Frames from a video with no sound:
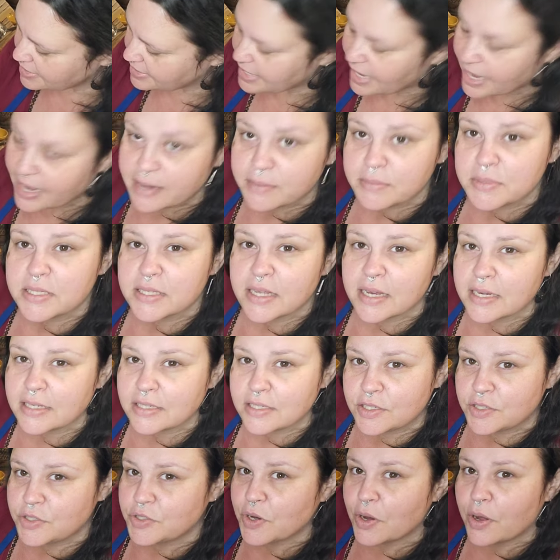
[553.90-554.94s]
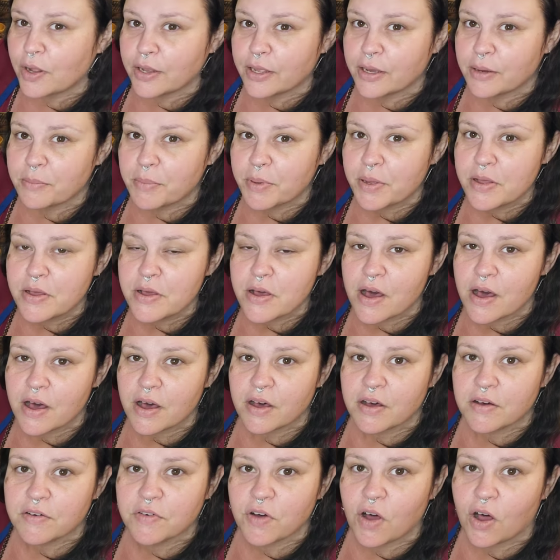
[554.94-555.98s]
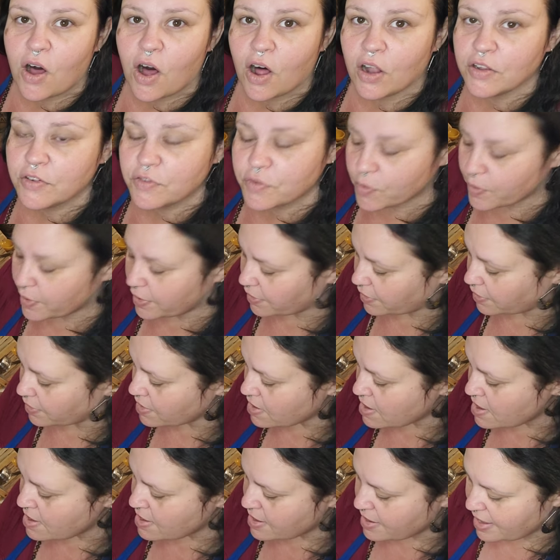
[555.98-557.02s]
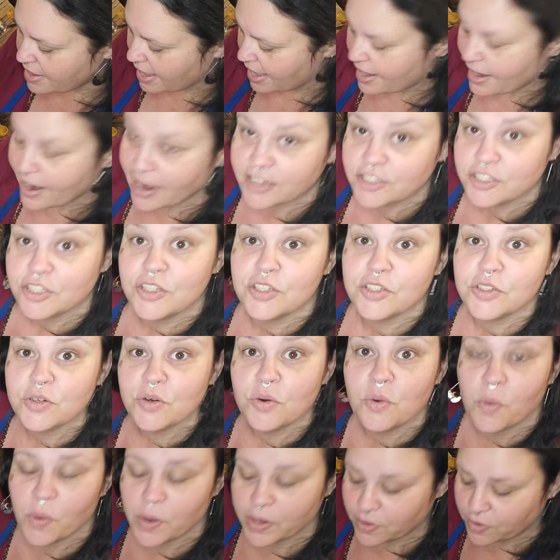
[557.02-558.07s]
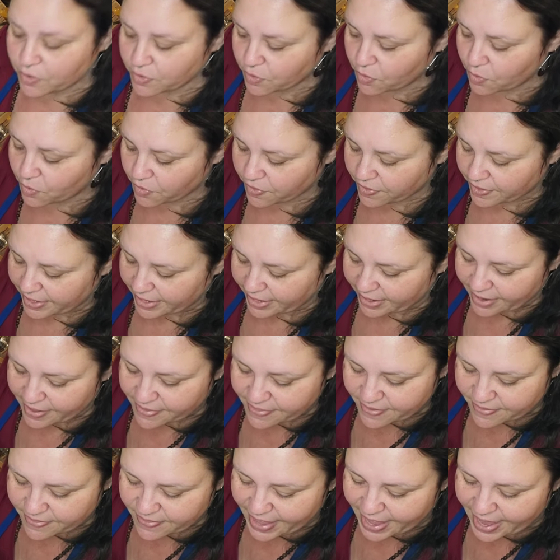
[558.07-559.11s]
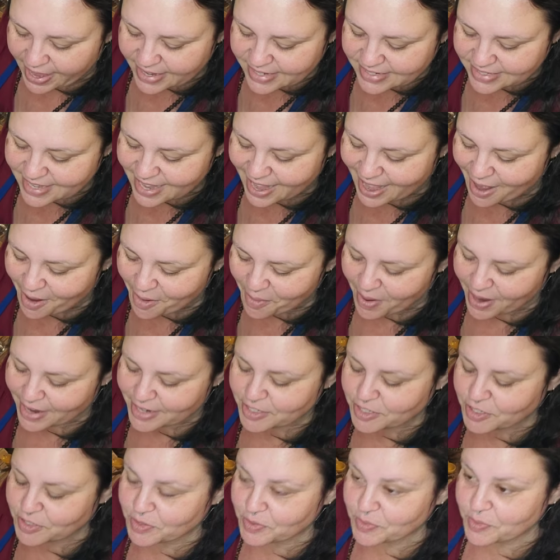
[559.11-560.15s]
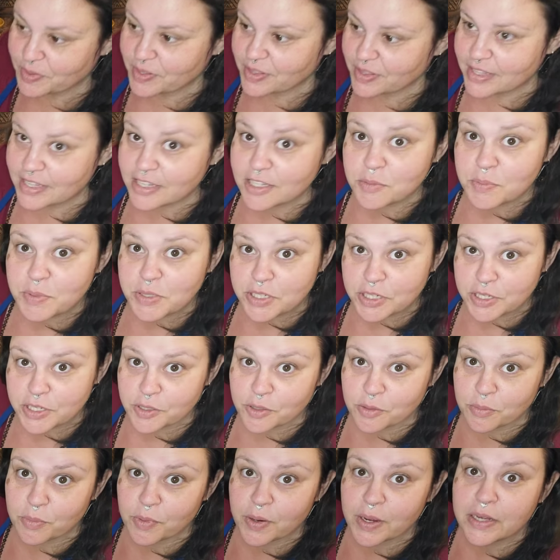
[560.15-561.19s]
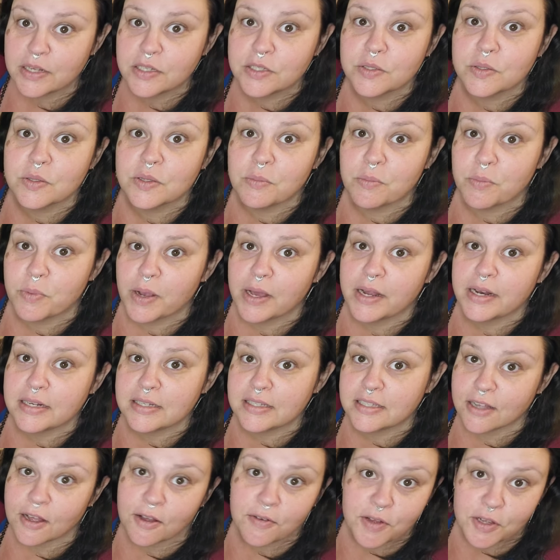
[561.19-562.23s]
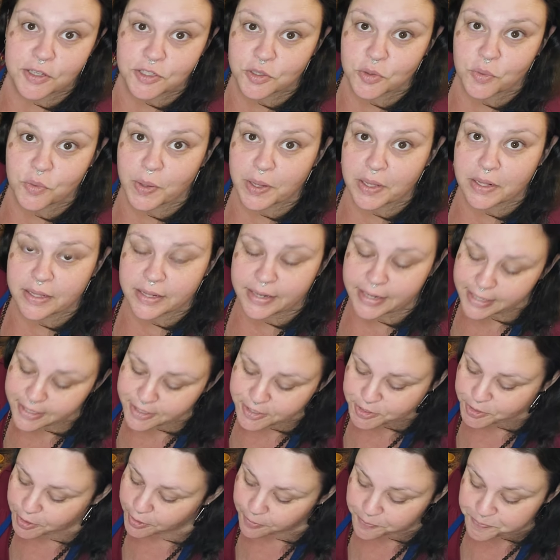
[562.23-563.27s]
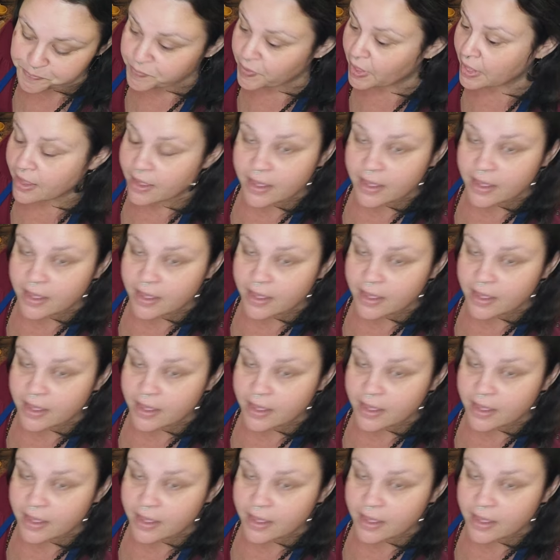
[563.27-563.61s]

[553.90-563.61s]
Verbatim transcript: dime-sized dollop of olive oil, and I just oil the whole thing, and that is how I do this particular bread. So the bread itself has oil in it, so